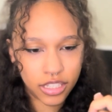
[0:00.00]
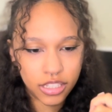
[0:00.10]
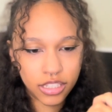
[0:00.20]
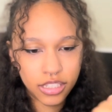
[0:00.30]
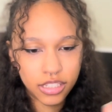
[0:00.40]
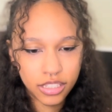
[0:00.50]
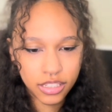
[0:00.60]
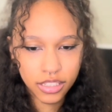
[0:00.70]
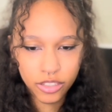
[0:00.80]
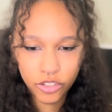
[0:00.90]

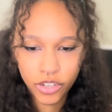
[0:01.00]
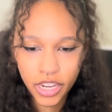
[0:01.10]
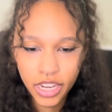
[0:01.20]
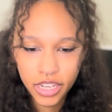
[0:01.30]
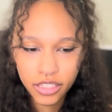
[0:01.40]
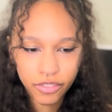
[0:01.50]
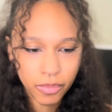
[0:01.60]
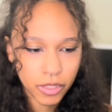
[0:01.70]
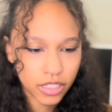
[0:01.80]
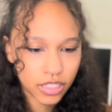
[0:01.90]
strings
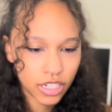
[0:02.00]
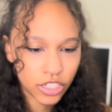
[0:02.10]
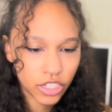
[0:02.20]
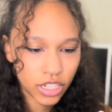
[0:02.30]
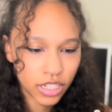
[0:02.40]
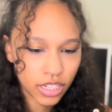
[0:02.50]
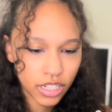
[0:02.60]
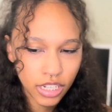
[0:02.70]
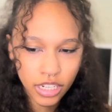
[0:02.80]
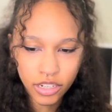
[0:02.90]
from the stitching
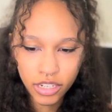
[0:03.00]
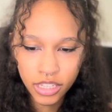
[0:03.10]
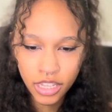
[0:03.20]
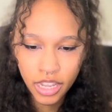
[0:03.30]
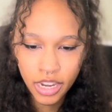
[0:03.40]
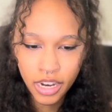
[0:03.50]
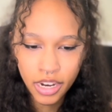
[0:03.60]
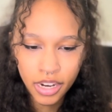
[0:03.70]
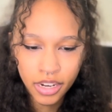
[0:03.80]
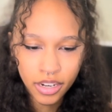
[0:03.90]
here and
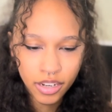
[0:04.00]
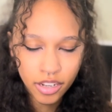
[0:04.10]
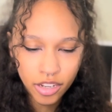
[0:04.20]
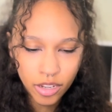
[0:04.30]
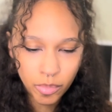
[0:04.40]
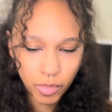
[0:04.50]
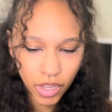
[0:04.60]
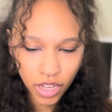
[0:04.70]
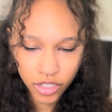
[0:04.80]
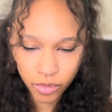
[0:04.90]
there,
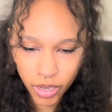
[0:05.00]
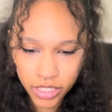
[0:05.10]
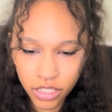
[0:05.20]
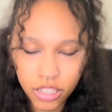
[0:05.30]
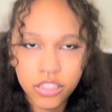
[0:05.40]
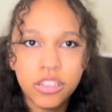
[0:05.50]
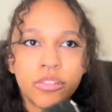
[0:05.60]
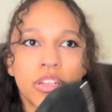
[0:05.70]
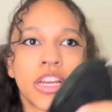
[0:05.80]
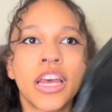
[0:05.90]
but otherwise it looks
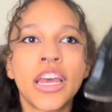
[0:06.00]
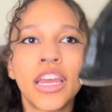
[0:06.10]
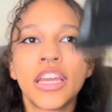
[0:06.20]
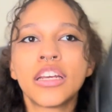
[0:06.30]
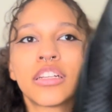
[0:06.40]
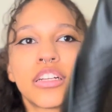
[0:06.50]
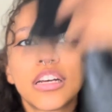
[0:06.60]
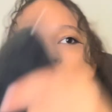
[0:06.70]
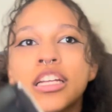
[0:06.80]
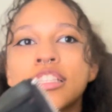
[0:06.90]
okay.
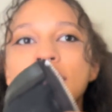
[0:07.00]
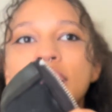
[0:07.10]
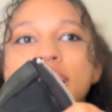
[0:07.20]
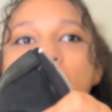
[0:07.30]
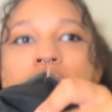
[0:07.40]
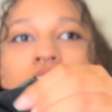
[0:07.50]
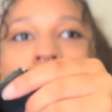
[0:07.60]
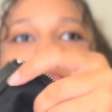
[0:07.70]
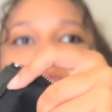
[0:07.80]
Inside the sleeve